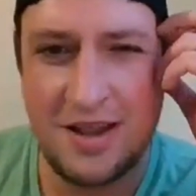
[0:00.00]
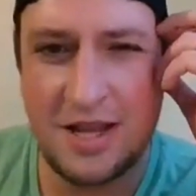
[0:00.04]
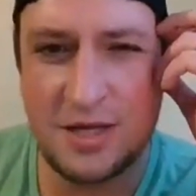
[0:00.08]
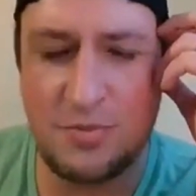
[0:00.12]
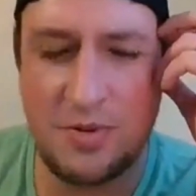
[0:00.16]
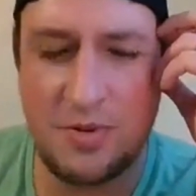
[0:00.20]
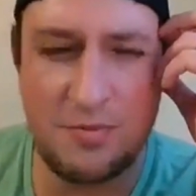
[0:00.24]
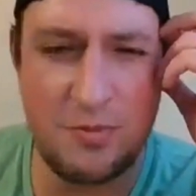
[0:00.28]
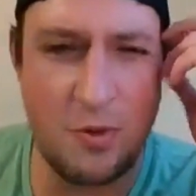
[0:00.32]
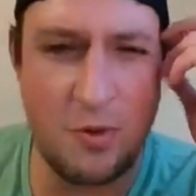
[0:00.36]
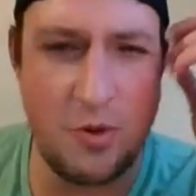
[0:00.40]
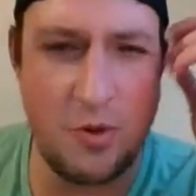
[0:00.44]

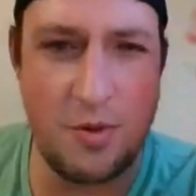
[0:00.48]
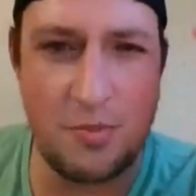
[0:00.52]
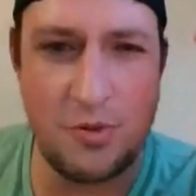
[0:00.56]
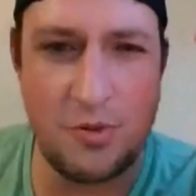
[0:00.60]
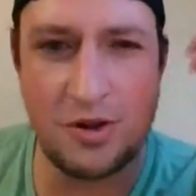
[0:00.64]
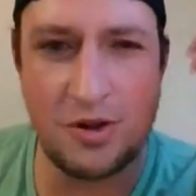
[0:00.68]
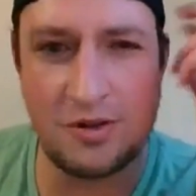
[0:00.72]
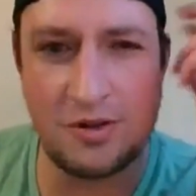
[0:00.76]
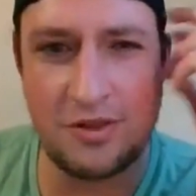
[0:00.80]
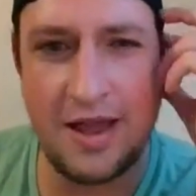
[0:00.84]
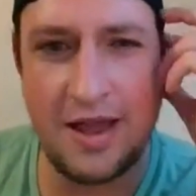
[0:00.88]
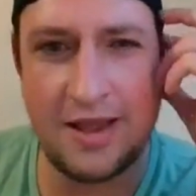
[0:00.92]
been more a
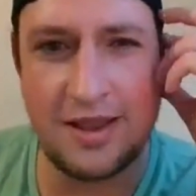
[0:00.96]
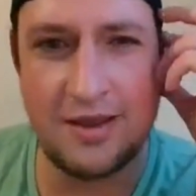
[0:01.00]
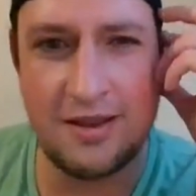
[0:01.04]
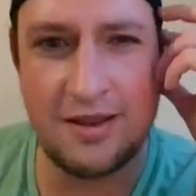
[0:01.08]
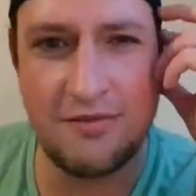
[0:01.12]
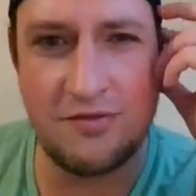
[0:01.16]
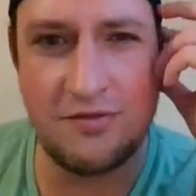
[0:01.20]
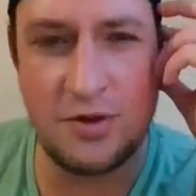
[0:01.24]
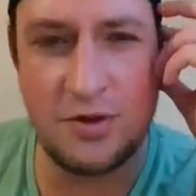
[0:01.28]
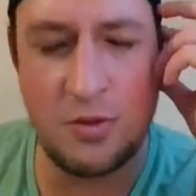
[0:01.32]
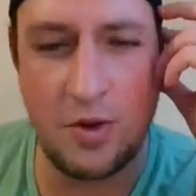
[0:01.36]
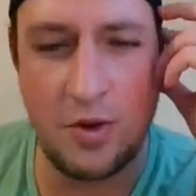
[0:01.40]
book like
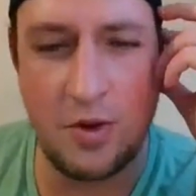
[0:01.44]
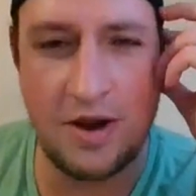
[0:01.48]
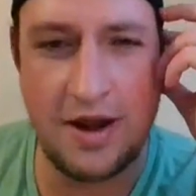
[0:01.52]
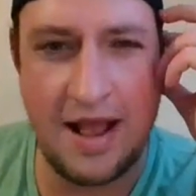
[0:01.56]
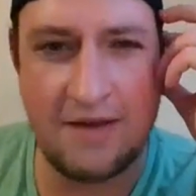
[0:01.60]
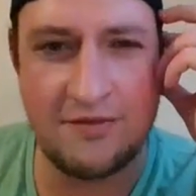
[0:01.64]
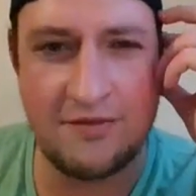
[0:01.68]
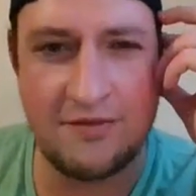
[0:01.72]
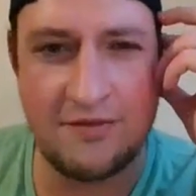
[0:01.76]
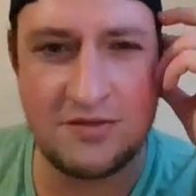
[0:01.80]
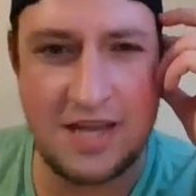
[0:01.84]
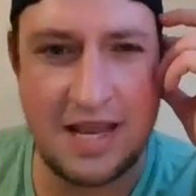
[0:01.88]
if you want to
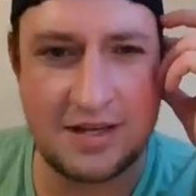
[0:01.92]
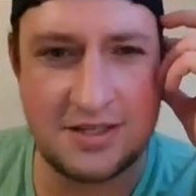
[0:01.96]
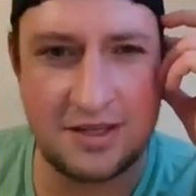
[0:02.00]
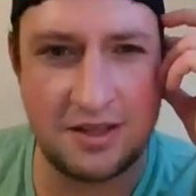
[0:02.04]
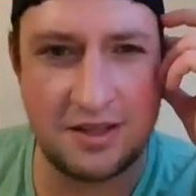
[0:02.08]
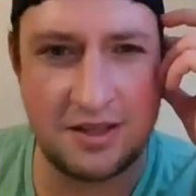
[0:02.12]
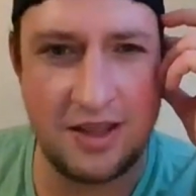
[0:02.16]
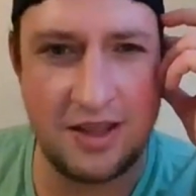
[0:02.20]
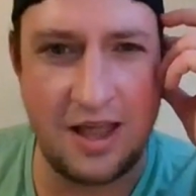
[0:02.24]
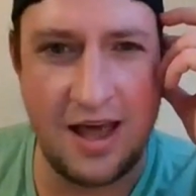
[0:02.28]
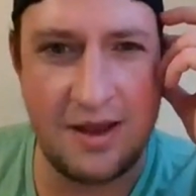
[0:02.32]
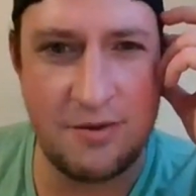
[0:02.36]
have sex
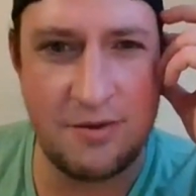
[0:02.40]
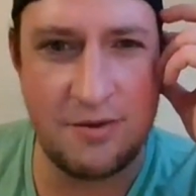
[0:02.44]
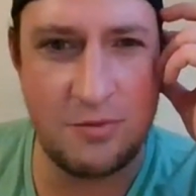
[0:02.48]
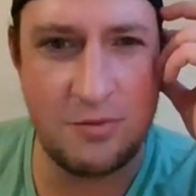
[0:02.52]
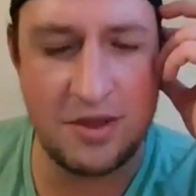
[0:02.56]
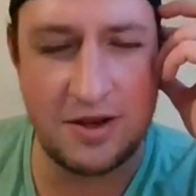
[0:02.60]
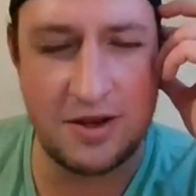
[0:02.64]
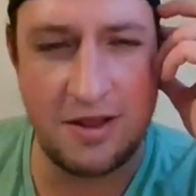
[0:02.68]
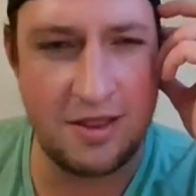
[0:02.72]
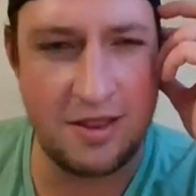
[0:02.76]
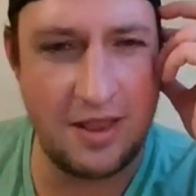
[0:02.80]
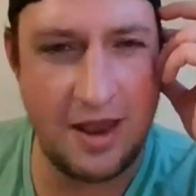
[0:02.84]
a lot
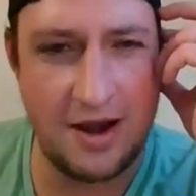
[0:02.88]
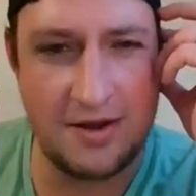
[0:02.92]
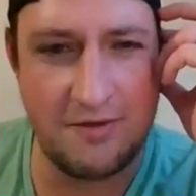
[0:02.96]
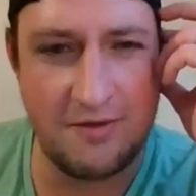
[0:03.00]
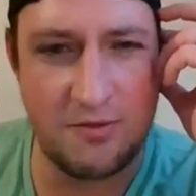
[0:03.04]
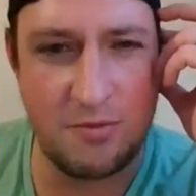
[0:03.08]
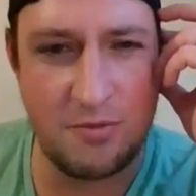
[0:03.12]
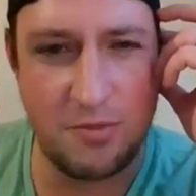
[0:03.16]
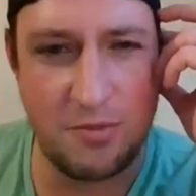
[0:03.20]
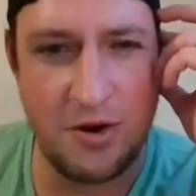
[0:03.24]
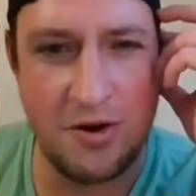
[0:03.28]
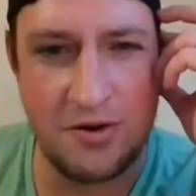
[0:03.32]
with a lot of
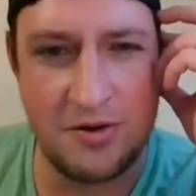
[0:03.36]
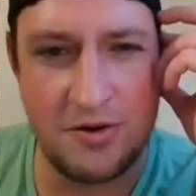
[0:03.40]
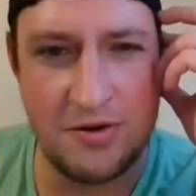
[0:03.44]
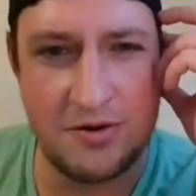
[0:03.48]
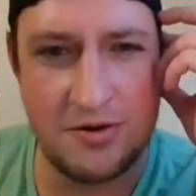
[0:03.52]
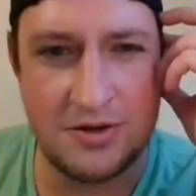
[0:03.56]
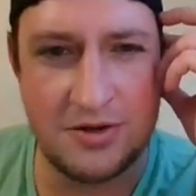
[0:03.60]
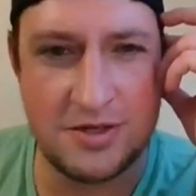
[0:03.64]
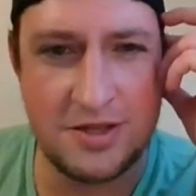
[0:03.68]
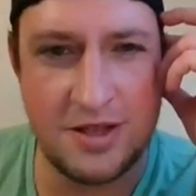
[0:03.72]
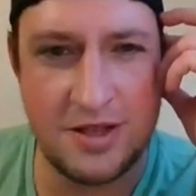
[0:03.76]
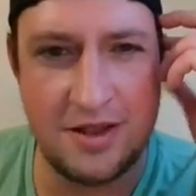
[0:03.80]
different
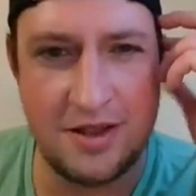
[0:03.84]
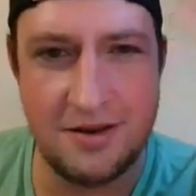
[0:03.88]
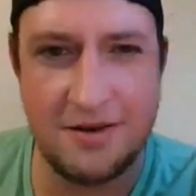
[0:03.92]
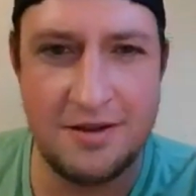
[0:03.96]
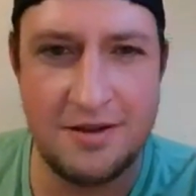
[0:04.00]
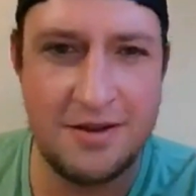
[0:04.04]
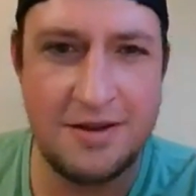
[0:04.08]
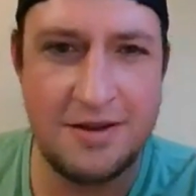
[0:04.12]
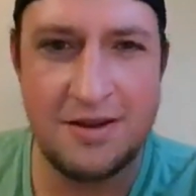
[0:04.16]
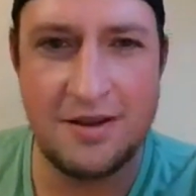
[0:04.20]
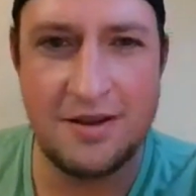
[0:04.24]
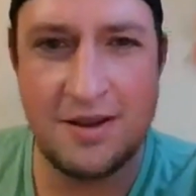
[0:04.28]
partners, then
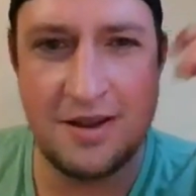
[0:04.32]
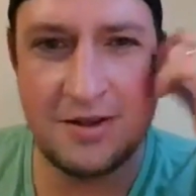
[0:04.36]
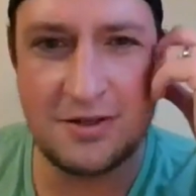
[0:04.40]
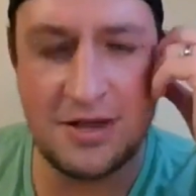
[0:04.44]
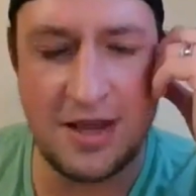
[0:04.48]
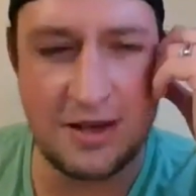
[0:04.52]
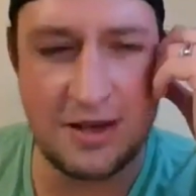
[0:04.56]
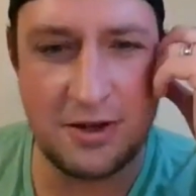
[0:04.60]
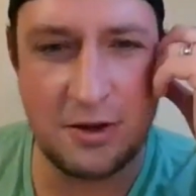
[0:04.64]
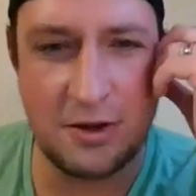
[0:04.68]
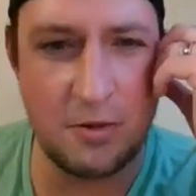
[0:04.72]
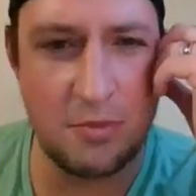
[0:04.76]
it's
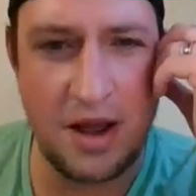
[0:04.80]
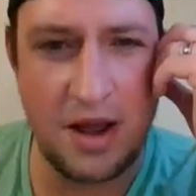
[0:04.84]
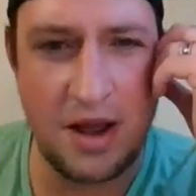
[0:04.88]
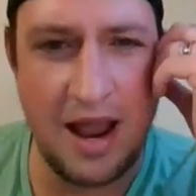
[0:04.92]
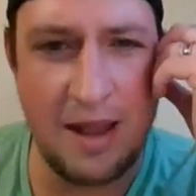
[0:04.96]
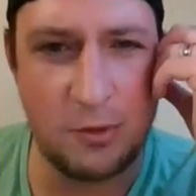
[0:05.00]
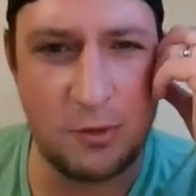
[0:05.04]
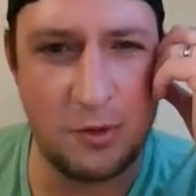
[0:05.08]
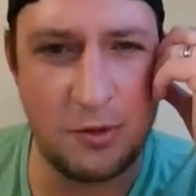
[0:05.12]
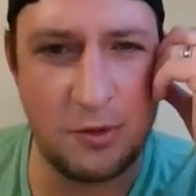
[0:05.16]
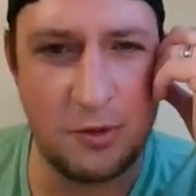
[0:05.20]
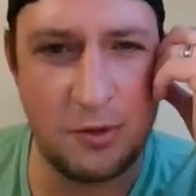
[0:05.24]
like your
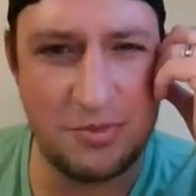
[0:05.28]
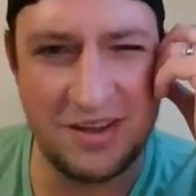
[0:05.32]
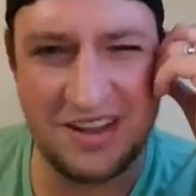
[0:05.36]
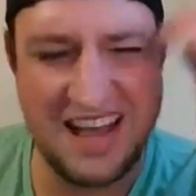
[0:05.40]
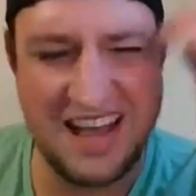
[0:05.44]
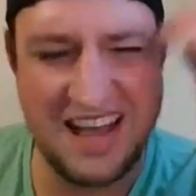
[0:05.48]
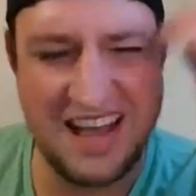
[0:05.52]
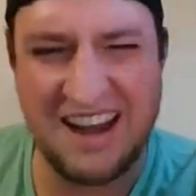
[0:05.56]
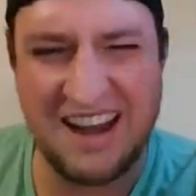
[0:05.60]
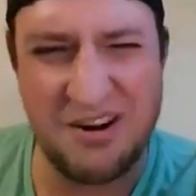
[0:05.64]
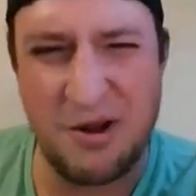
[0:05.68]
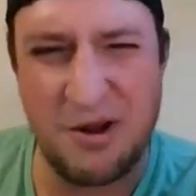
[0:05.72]
Bible, but
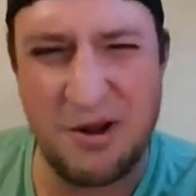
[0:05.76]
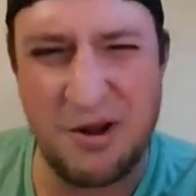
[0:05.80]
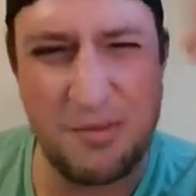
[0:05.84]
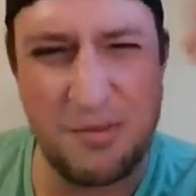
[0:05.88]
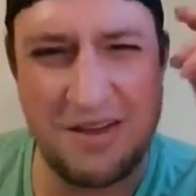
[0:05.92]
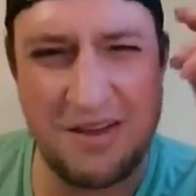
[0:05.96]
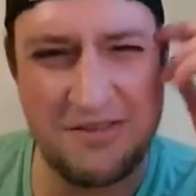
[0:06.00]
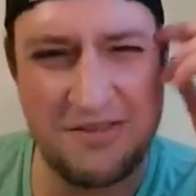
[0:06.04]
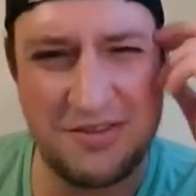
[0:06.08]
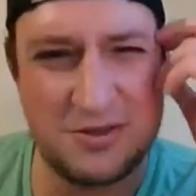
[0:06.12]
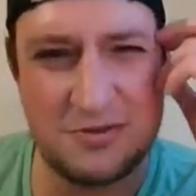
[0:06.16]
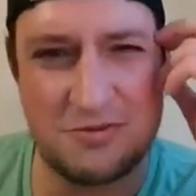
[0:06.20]
I don't know
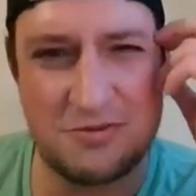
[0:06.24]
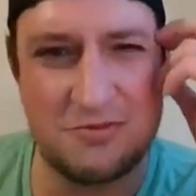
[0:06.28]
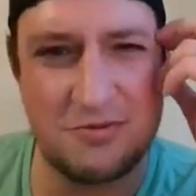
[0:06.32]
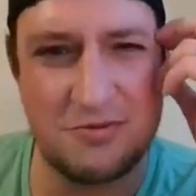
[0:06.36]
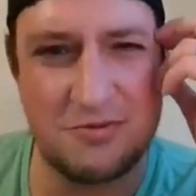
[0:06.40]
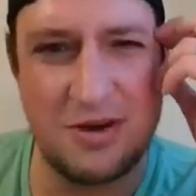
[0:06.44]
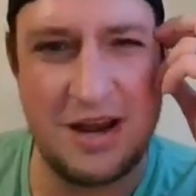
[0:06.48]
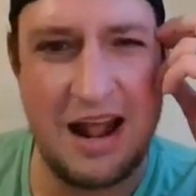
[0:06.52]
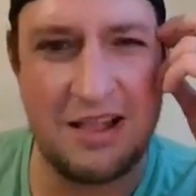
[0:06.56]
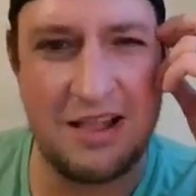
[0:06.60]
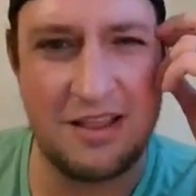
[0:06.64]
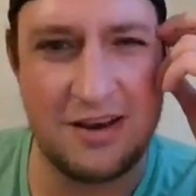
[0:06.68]
about if it's
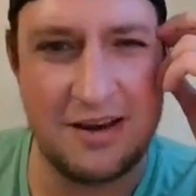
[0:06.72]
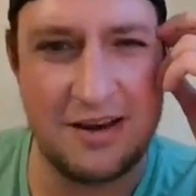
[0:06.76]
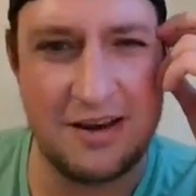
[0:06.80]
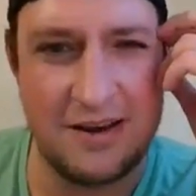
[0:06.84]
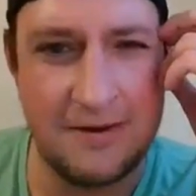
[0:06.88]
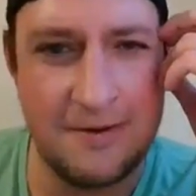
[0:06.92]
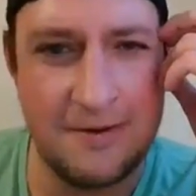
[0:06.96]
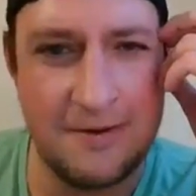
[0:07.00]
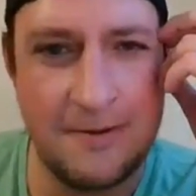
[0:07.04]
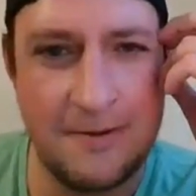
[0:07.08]
reality."